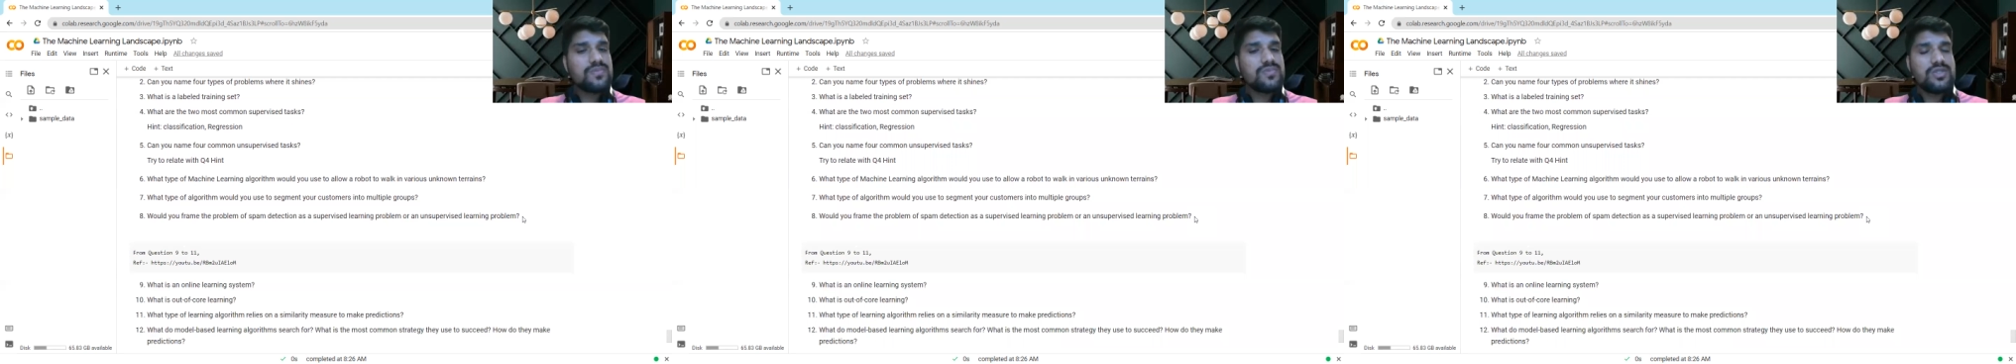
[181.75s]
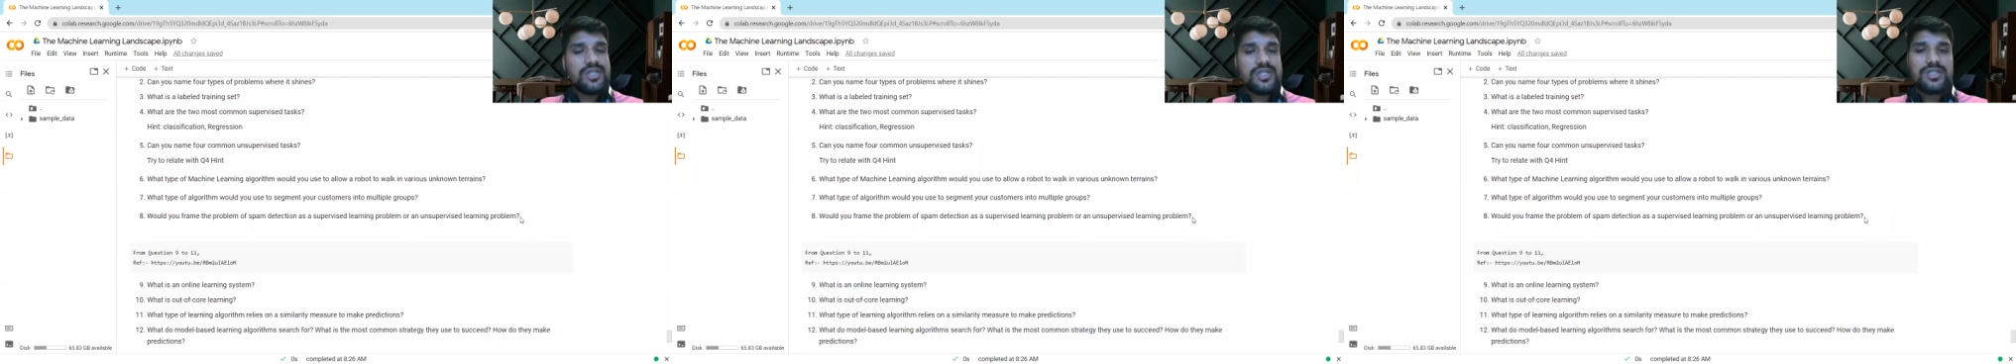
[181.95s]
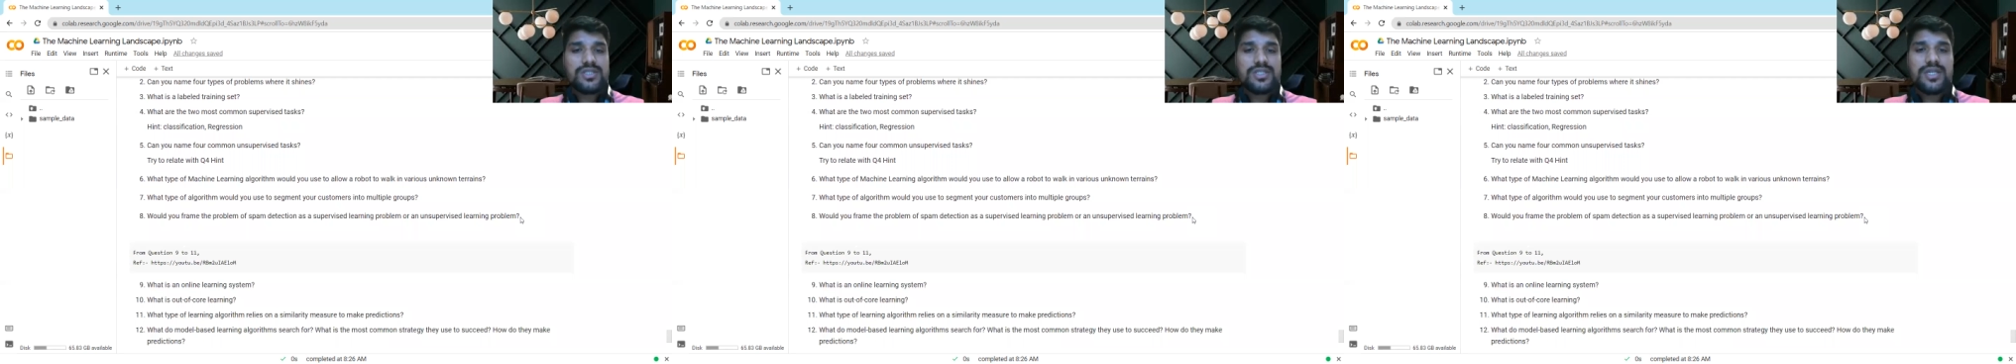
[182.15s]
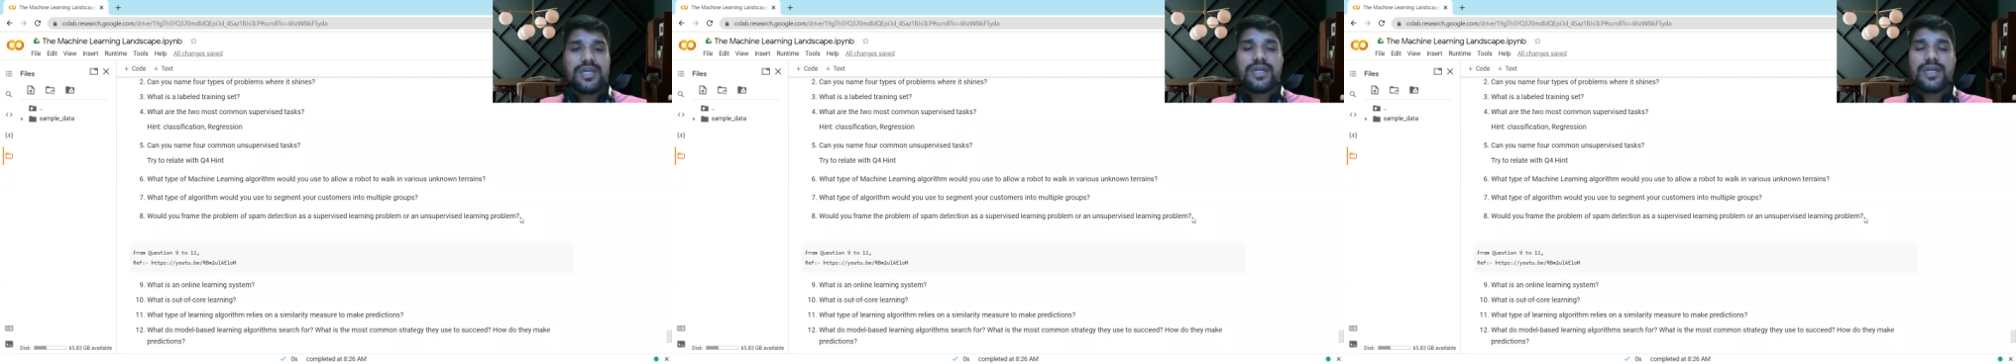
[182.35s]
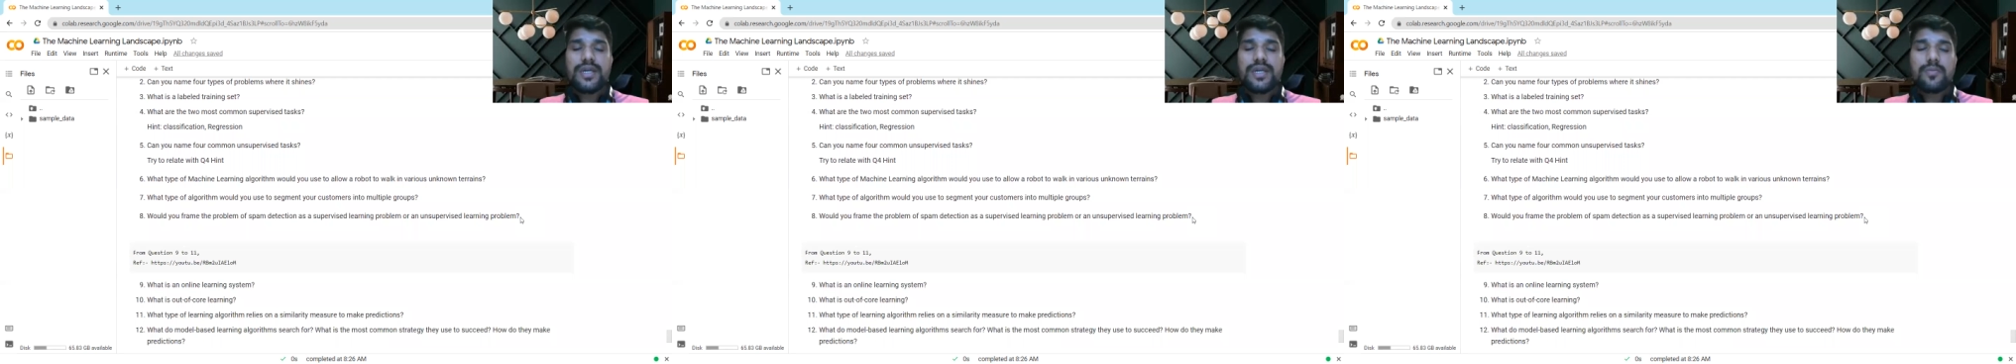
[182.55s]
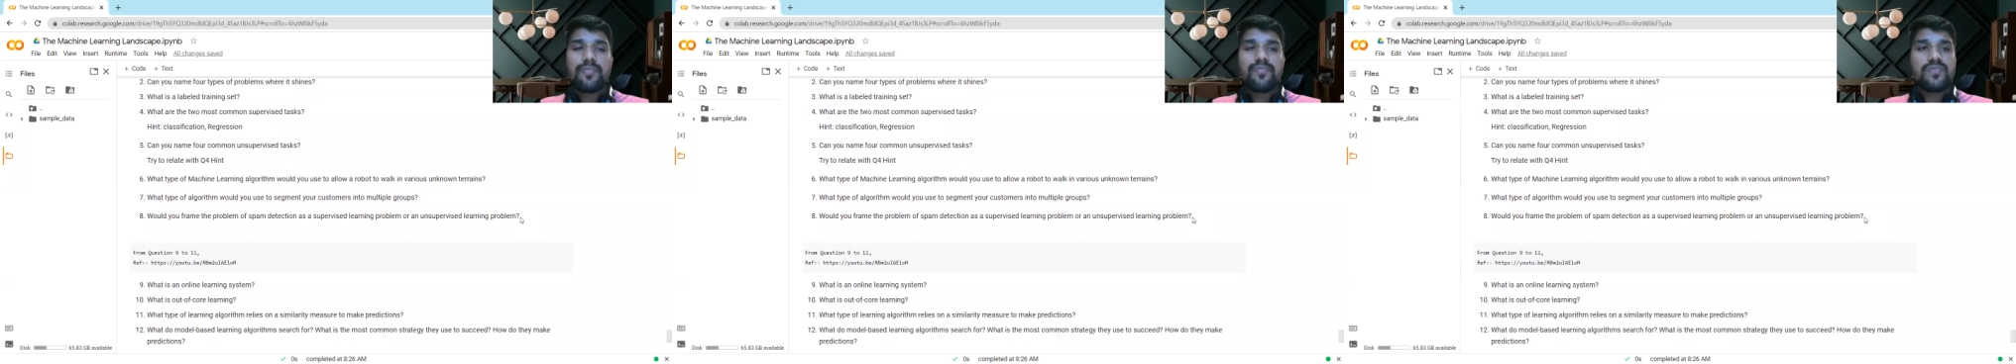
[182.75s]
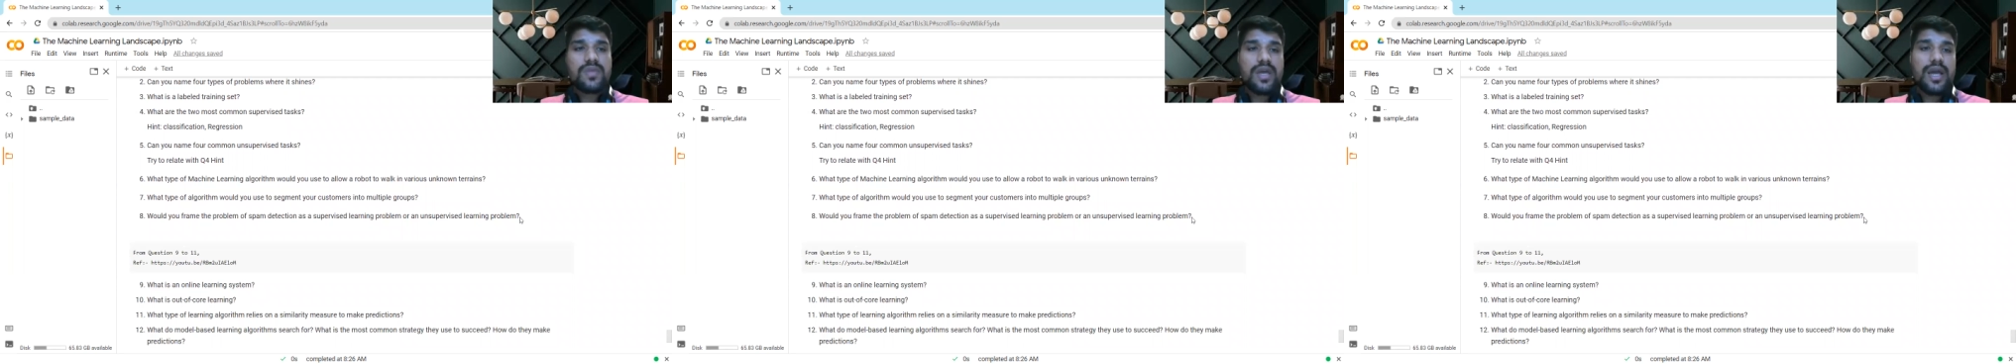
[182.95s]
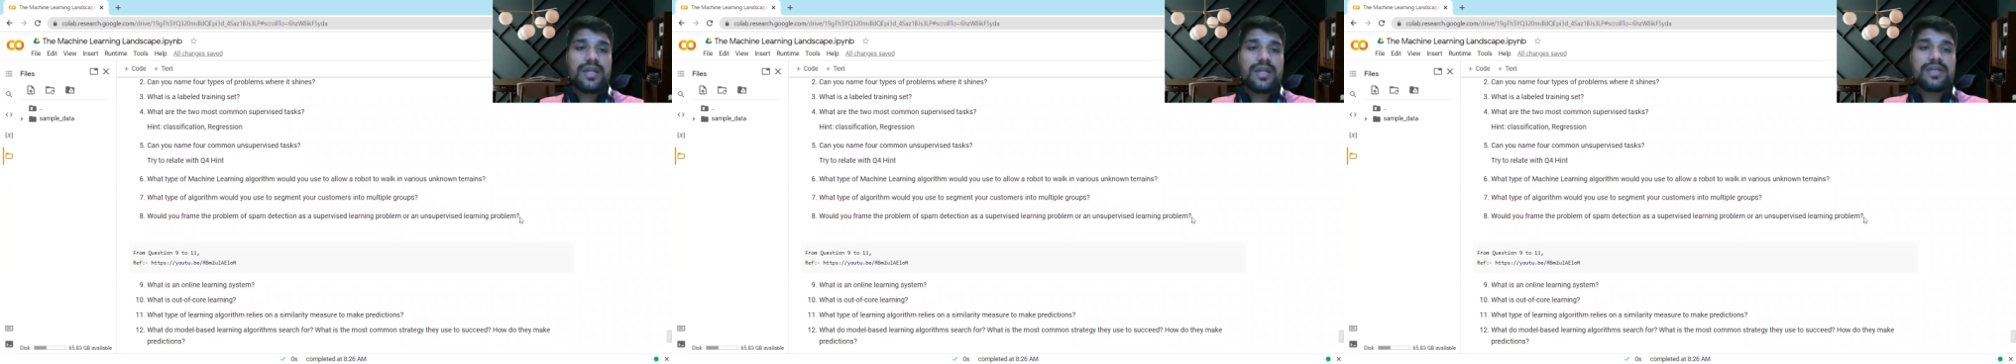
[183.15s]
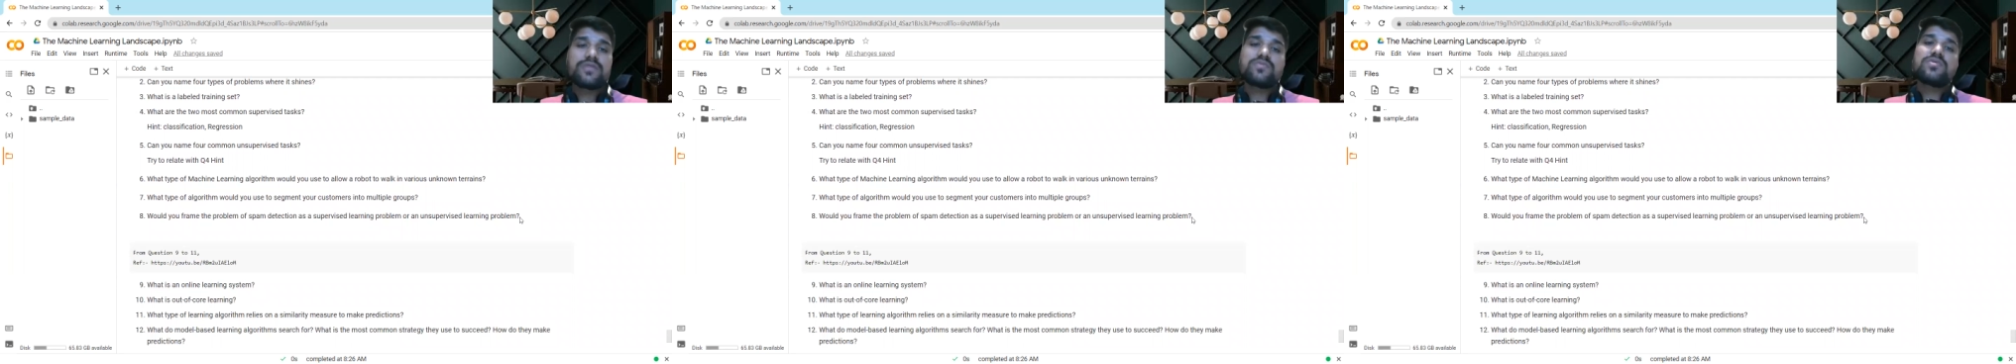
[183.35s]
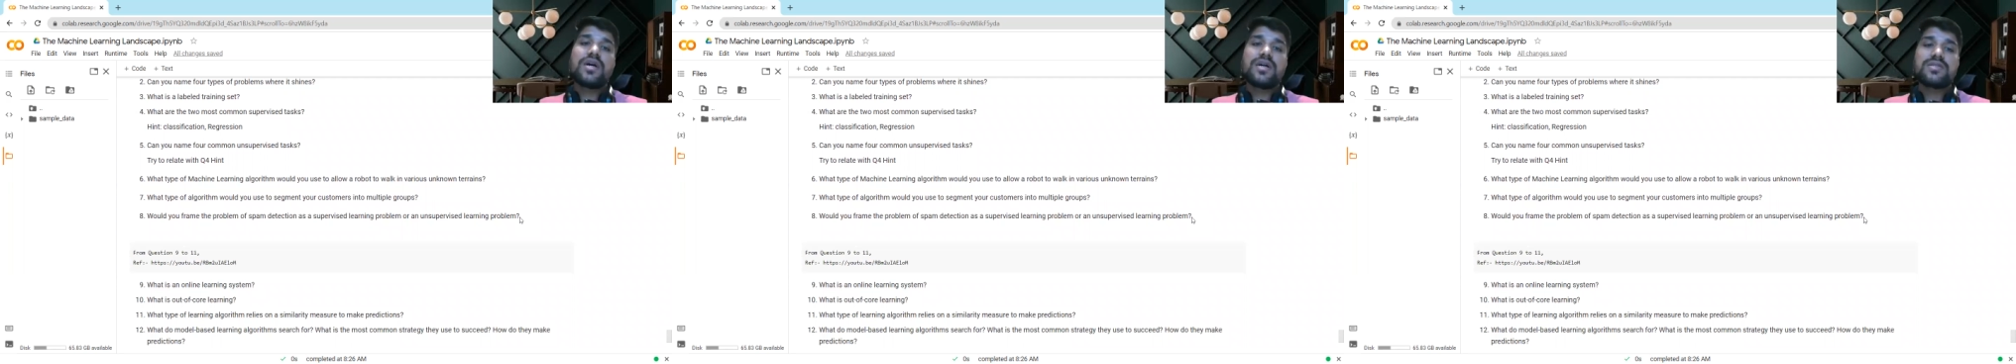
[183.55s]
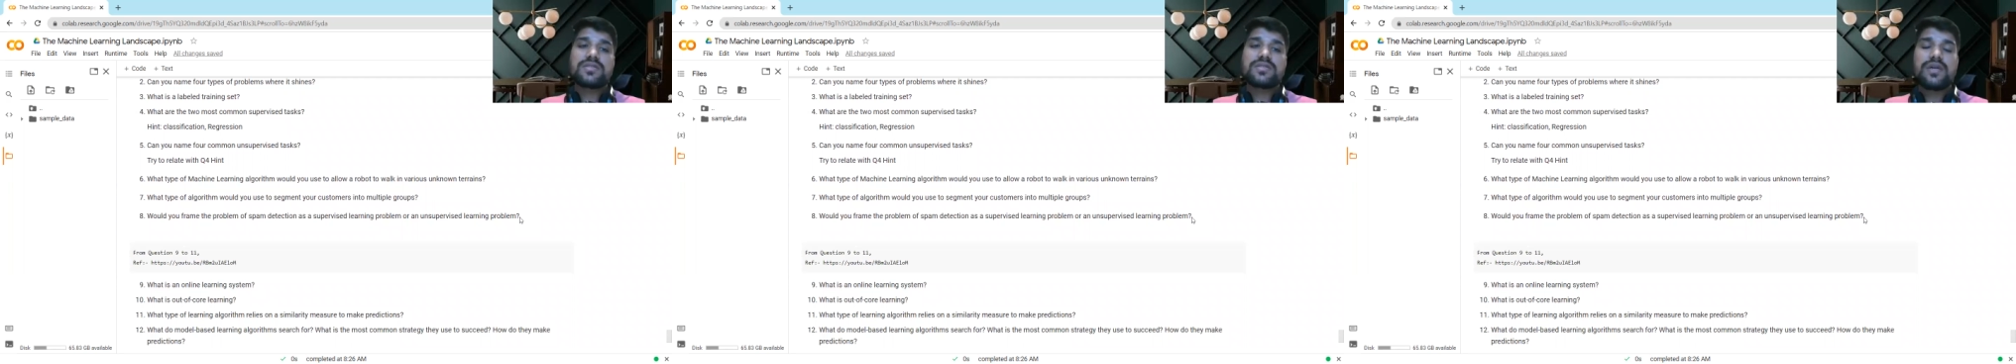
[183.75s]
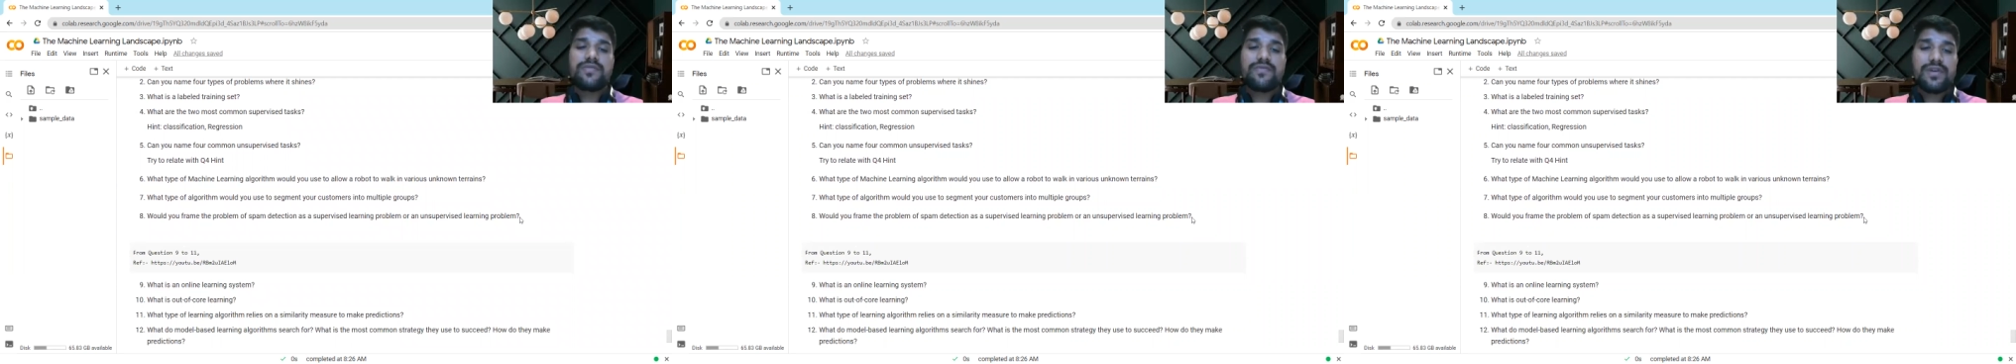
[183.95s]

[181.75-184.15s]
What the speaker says: Just think it and give the answer